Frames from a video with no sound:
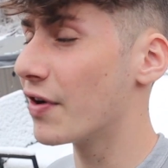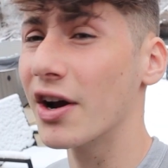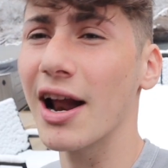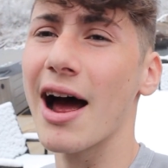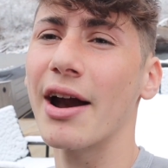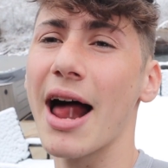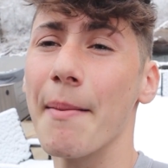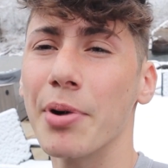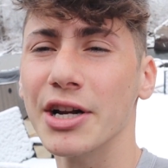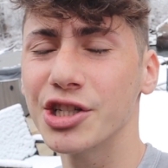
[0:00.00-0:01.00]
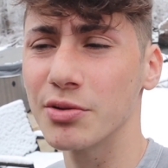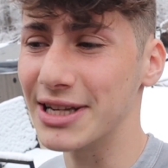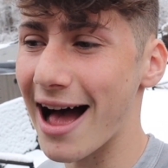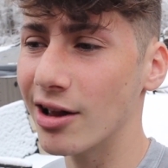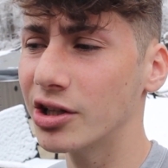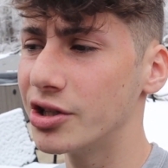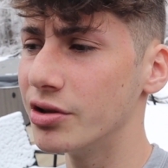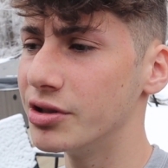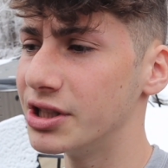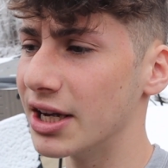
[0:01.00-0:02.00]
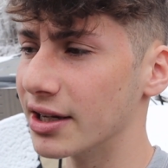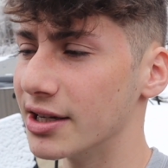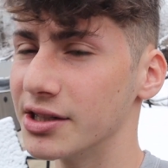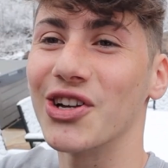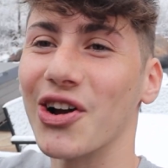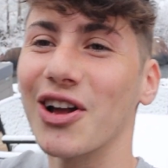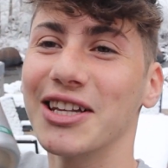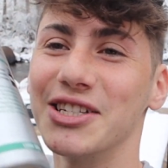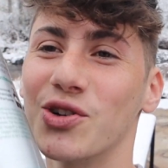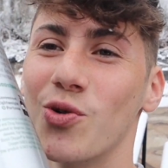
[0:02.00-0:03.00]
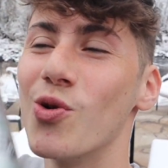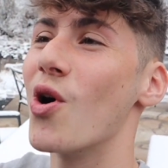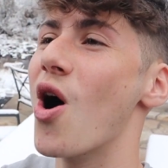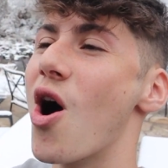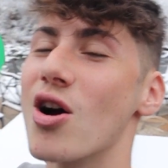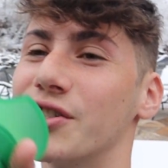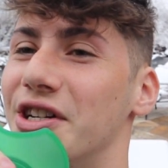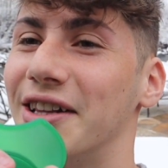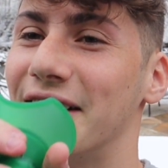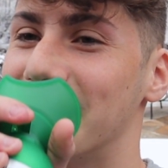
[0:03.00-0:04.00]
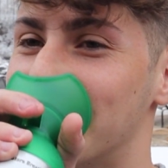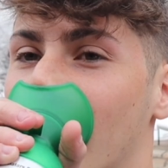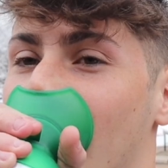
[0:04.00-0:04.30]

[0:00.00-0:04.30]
Figured out I'm pretty sure it was altitude sickness. So I got these cool oxygen things